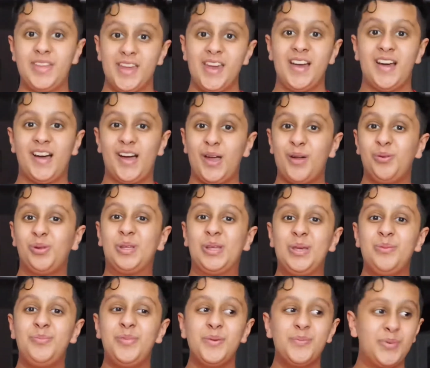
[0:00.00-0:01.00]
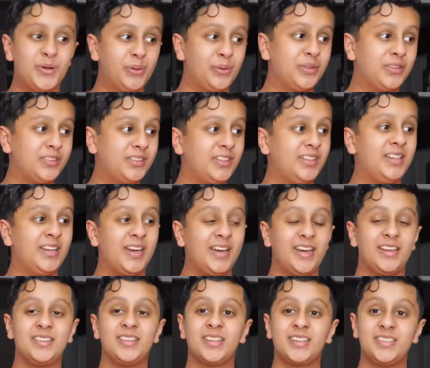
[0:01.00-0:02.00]
yeah, I will keep you posted
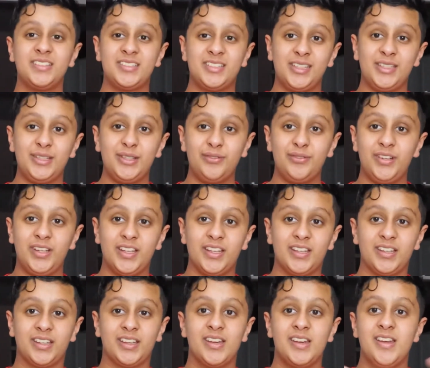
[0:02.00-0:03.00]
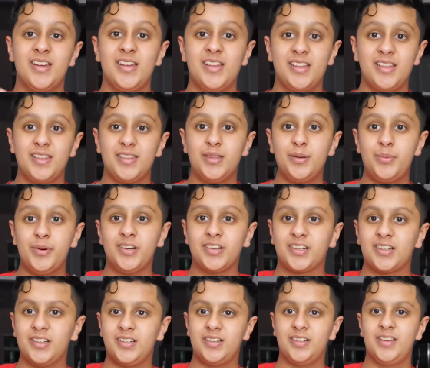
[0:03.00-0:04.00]
as I continue reading the
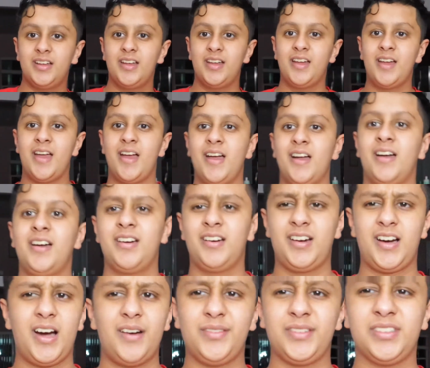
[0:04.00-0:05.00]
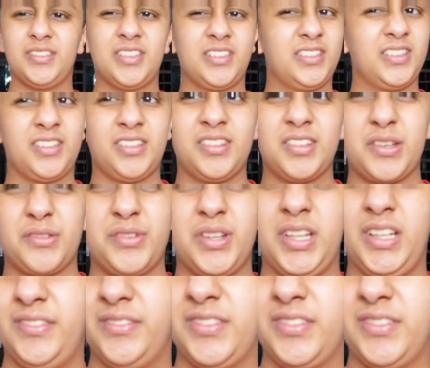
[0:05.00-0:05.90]
book. Obviously, this is a reading